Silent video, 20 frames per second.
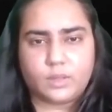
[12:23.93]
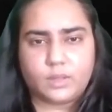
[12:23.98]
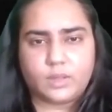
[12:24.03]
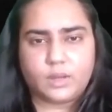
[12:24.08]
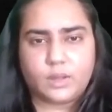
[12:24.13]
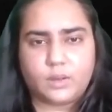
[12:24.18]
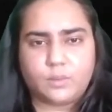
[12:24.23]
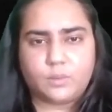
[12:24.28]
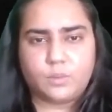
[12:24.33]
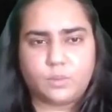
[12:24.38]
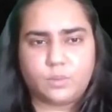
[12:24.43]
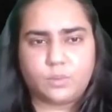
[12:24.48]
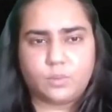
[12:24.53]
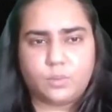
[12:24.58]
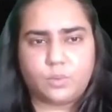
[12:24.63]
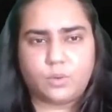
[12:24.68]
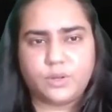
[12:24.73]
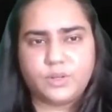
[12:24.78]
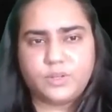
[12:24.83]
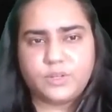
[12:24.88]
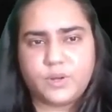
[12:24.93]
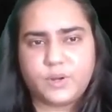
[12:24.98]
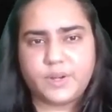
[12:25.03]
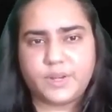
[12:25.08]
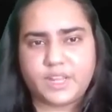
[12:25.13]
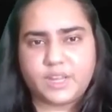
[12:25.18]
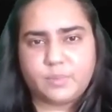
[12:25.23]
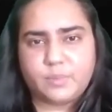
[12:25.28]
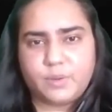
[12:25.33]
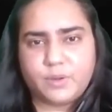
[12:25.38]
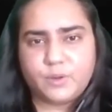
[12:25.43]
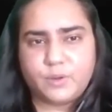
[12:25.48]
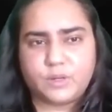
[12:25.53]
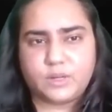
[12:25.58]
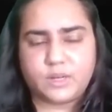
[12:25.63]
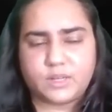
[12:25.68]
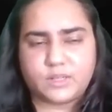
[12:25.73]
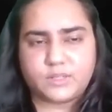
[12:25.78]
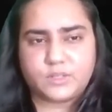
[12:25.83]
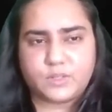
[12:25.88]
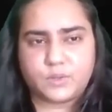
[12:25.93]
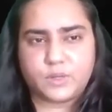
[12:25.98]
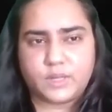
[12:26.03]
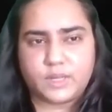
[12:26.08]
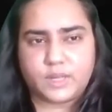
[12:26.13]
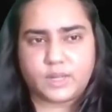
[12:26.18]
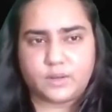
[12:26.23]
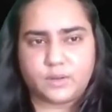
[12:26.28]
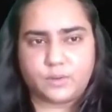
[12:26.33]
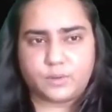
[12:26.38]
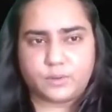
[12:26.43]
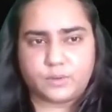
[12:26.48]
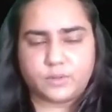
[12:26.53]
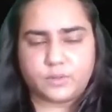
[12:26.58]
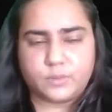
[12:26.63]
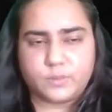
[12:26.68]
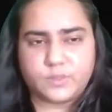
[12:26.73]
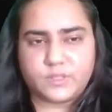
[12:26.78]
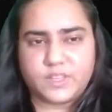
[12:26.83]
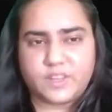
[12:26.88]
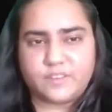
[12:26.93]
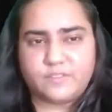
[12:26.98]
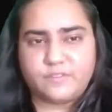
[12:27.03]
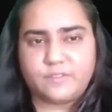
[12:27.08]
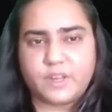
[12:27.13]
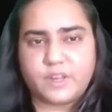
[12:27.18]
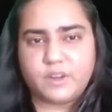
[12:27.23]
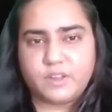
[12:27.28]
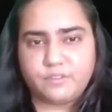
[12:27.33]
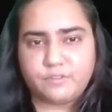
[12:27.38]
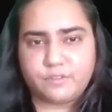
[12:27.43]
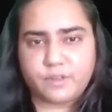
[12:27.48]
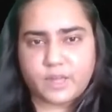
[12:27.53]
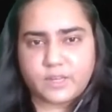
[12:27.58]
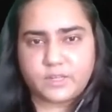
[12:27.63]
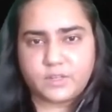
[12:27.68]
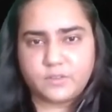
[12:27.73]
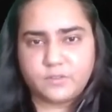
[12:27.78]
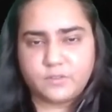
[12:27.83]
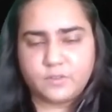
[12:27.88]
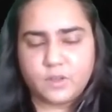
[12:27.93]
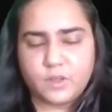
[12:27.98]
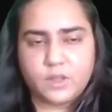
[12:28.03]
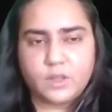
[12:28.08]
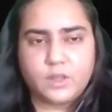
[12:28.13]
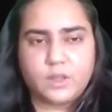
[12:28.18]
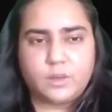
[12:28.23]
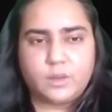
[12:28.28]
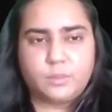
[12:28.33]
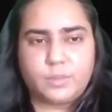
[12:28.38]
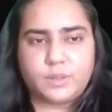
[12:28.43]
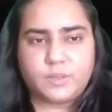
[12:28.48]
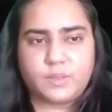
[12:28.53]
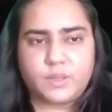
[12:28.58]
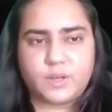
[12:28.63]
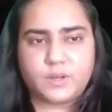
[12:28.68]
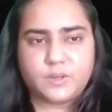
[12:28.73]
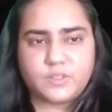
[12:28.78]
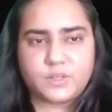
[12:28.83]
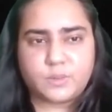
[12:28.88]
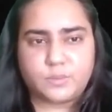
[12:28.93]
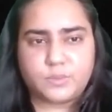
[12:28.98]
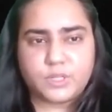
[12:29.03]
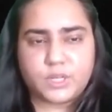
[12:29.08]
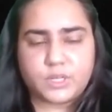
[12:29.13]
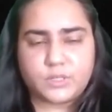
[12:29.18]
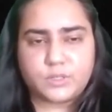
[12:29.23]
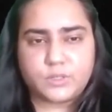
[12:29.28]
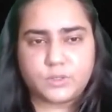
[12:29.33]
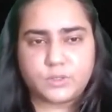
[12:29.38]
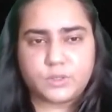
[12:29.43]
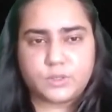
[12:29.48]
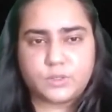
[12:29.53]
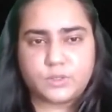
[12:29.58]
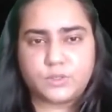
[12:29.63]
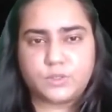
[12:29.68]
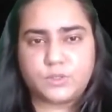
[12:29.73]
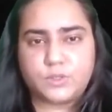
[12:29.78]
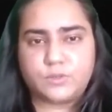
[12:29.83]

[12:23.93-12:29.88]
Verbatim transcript: Now, what are neighborhood clustering algorithms? They are very effective, but they are subject to the